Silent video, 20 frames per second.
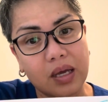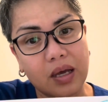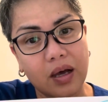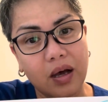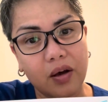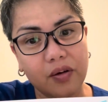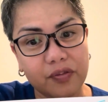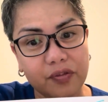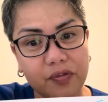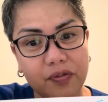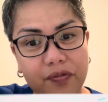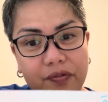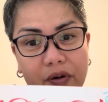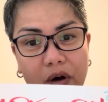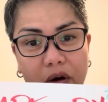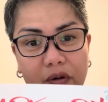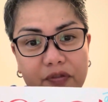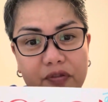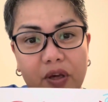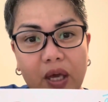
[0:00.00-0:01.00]
of
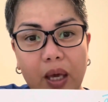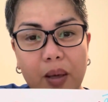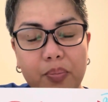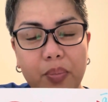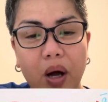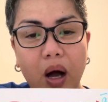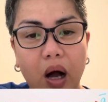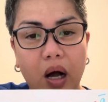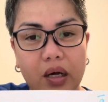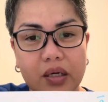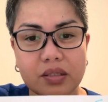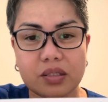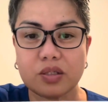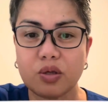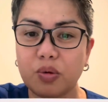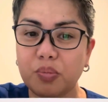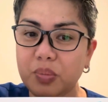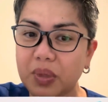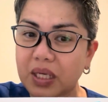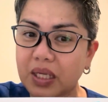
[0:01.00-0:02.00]
CapeOx. So
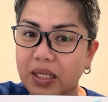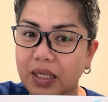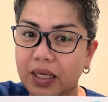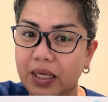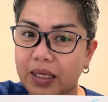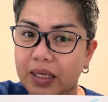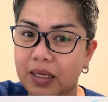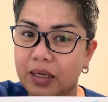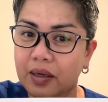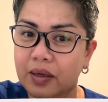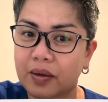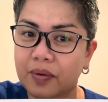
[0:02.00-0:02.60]
meaning